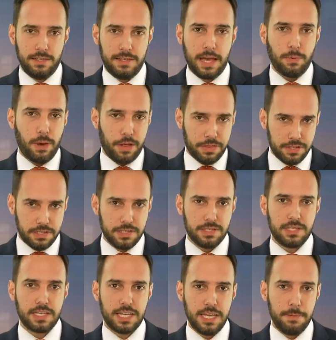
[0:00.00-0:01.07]
Now, while this
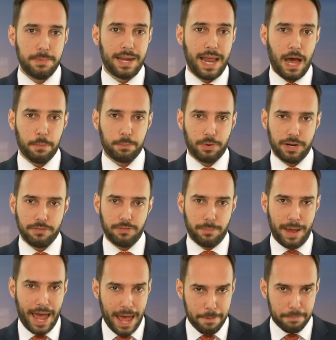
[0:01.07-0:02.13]
is to keep an outbreak from
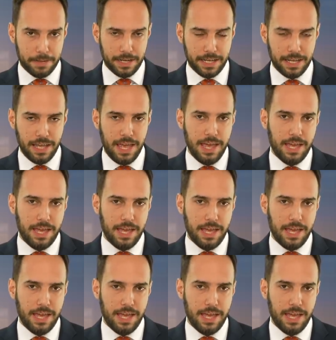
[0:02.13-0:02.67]
happening,